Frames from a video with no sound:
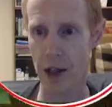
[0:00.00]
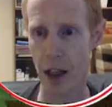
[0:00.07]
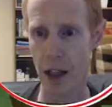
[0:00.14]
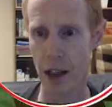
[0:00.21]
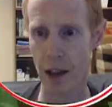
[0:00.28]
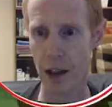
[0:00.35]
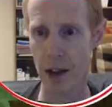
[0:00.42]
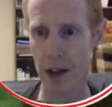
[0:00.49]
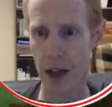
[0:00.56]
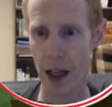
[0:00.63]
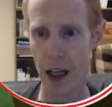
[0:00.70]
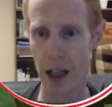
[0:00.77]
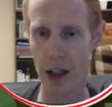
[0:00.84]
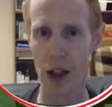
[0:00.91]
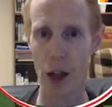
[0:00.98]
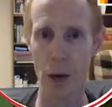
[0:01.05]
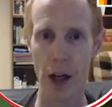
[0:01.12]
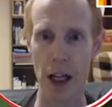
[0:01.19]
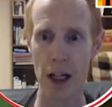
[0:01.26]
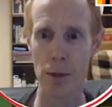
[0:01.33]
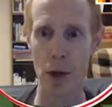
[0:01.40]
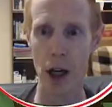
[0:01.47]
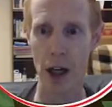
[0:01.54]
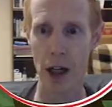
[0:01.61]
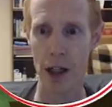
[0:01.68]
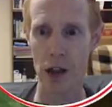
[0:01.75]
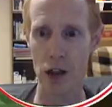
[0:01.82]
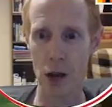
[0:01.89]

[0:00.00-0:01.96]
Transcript: and say terrain mods